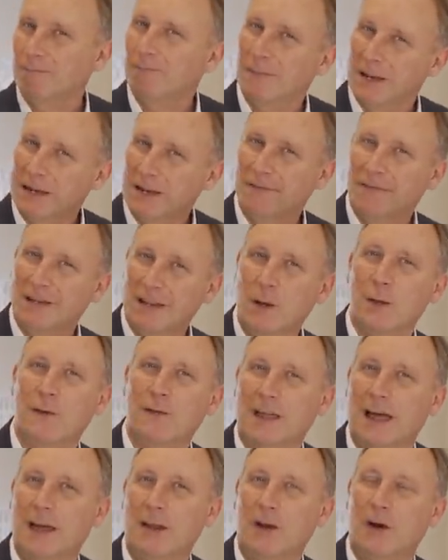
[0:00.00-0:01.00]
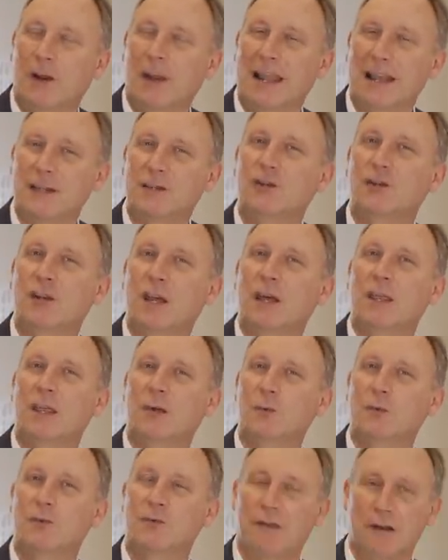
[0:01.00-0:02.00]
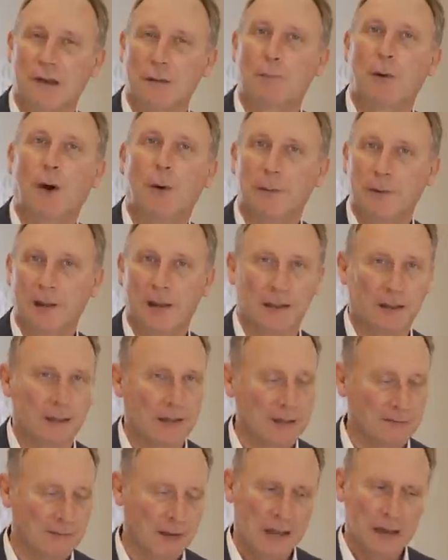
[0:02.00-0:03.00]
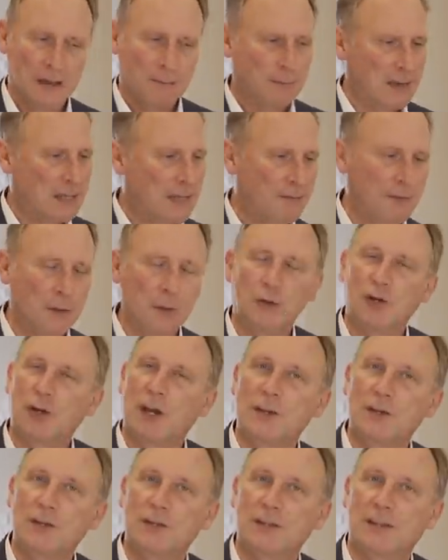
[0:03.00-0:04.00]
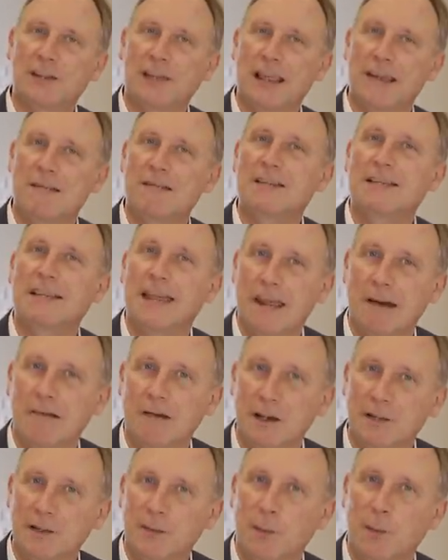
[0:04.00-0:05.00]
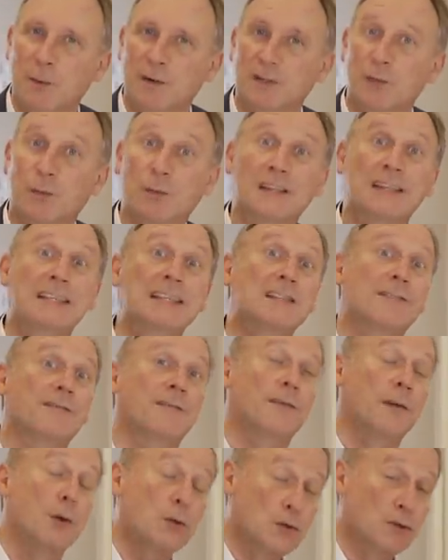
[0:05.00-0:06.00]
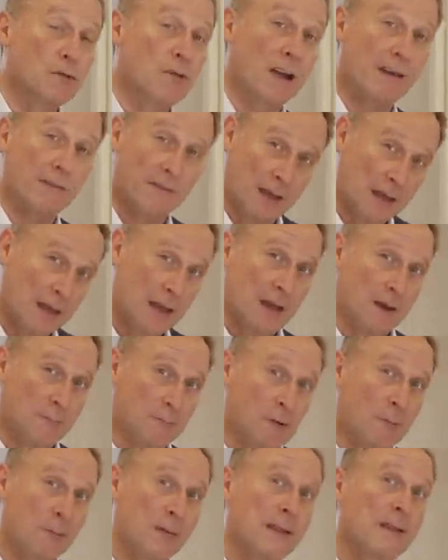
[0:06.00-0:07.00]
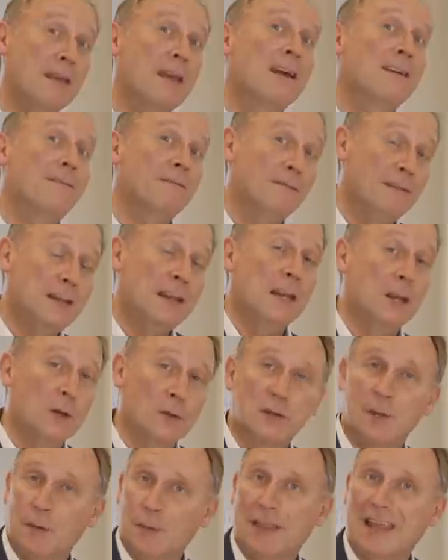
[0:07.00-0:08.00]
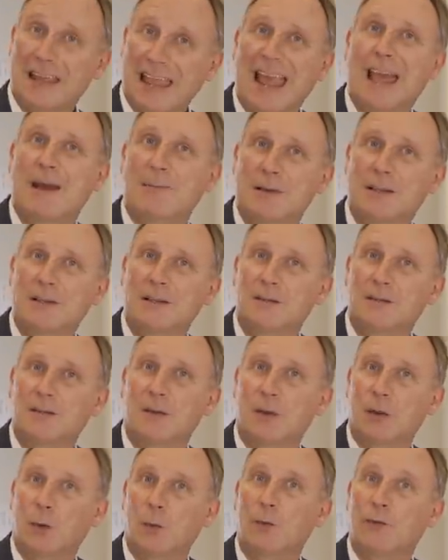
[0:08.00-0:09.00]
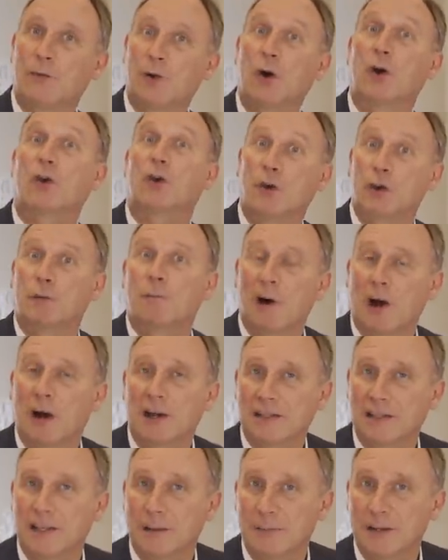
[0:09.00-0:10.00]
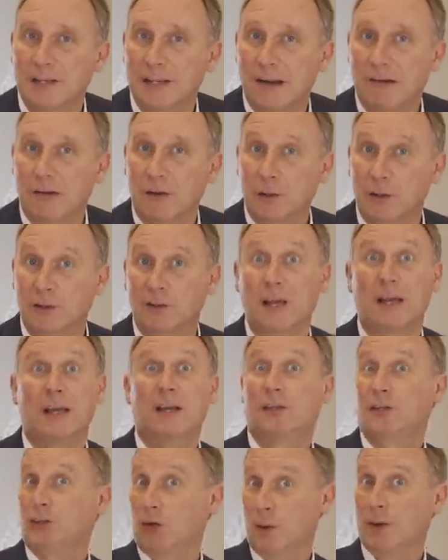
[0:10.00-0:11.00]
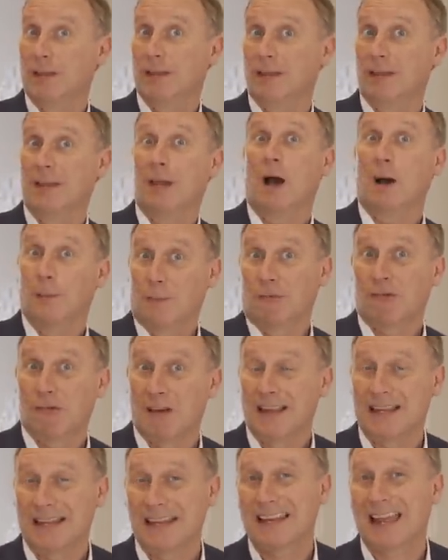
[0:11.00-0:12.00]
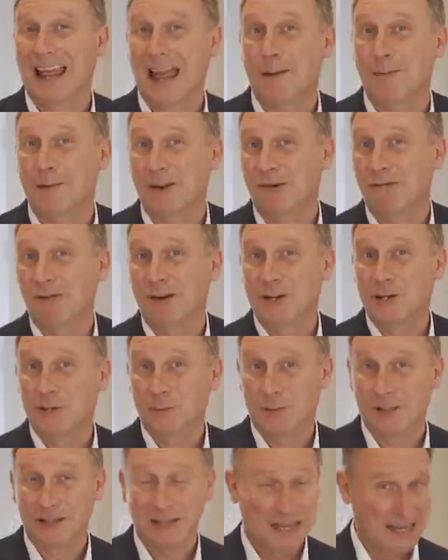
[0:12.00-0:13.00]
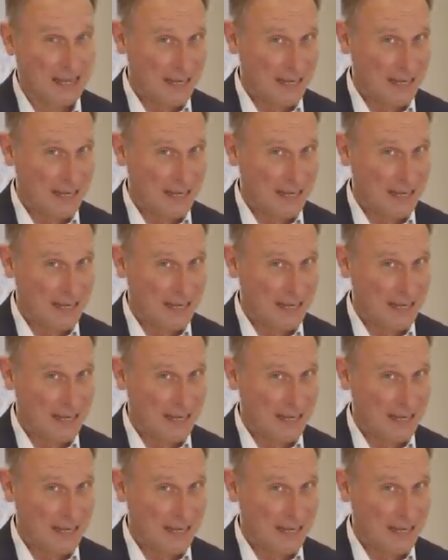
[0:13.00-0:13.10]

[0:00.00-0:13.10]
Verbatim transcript: made a video of that yacht last year that was very popular. They've made a few changes to their interiors and we want to at least photograph and probably video some of the cabins so that we've got good marketing materials showing the upgraded cabin arrangements.